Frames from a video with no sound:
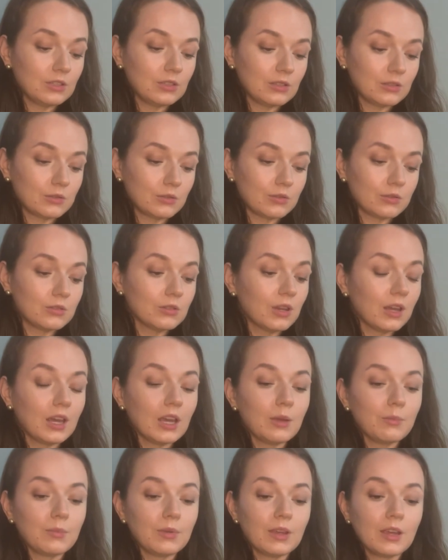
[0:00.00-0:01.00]
She's also
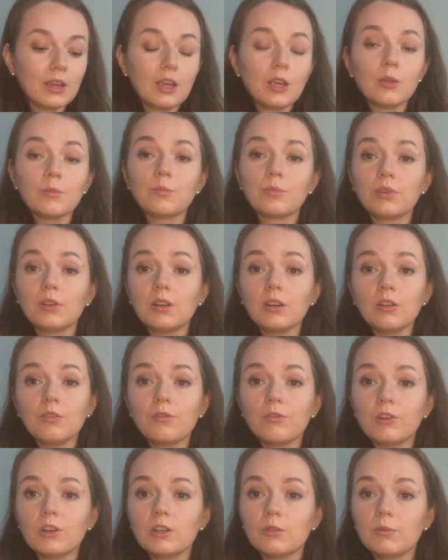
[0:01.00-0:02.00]
happy. Pretty
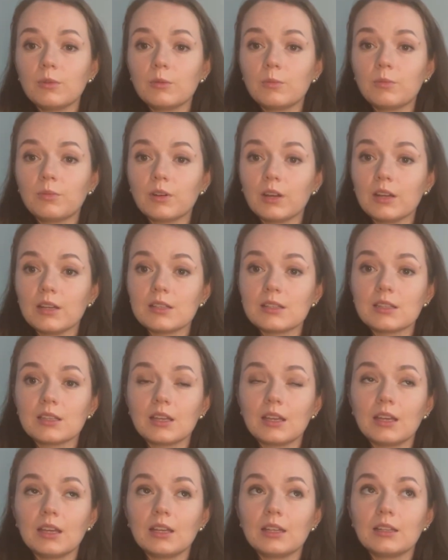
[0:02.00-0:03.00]
affordable price,
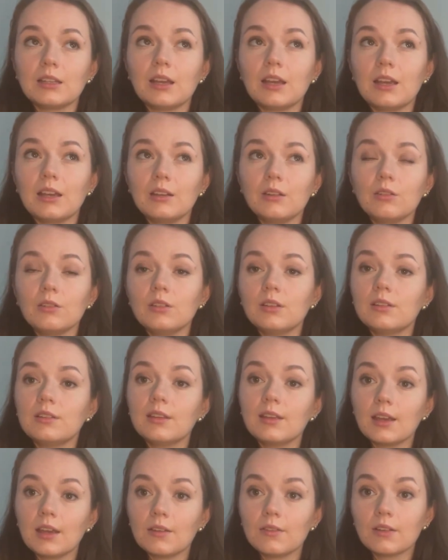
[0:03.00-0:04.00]
and I know that
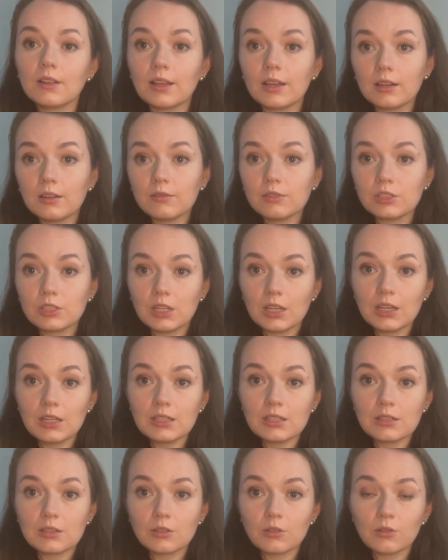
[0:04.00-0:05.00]
they have a lot of
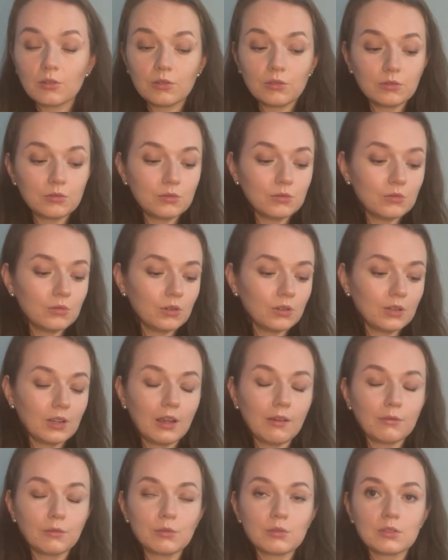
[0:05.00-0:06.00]
shades, so you don't
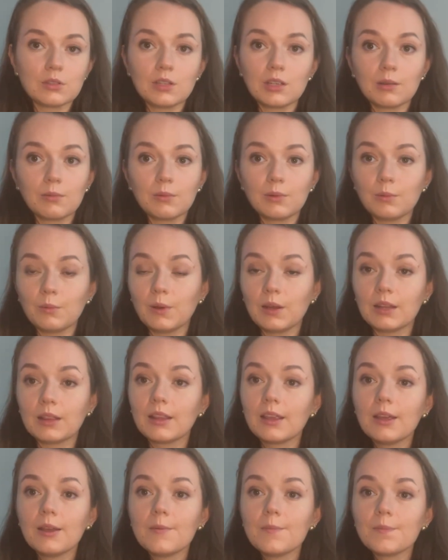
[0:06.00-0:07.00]
have to stick with
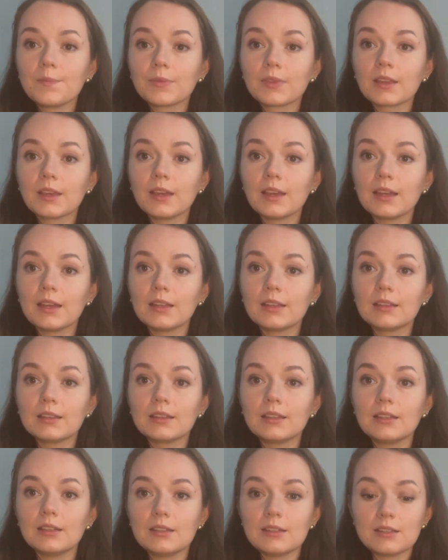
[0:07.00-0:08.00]
one, and
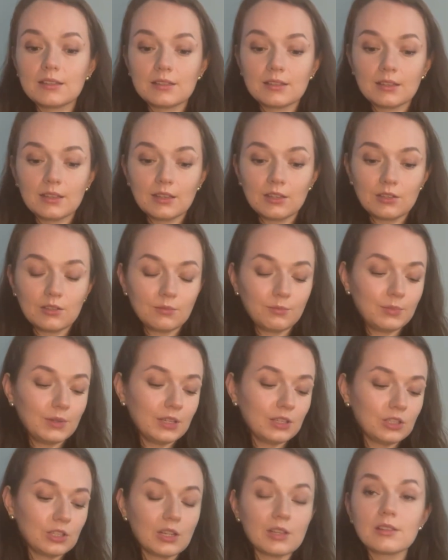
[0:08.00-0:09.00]
there's a
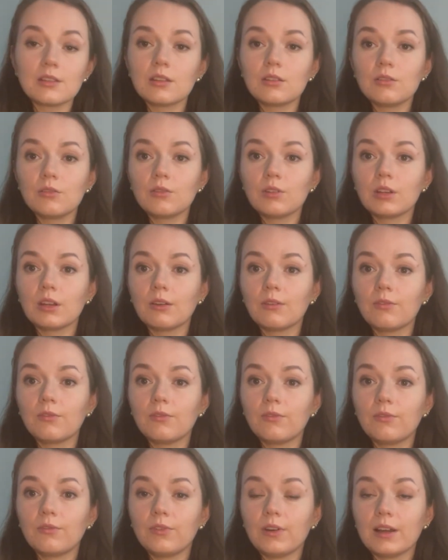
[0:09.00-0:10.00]
big chance that you're gonna
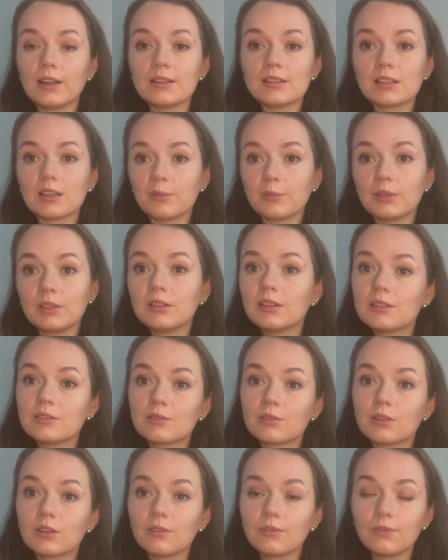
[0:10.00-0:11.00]
find something that's
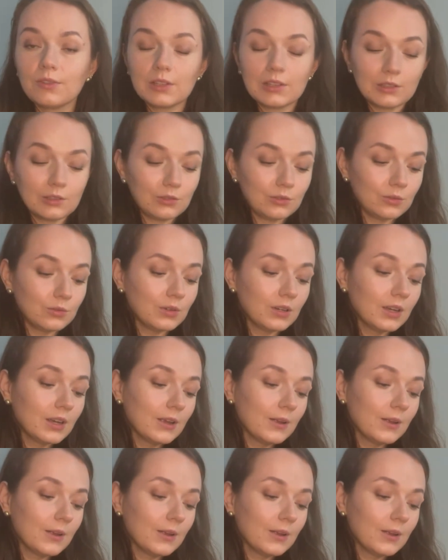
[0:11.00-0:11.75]
gonna fit you.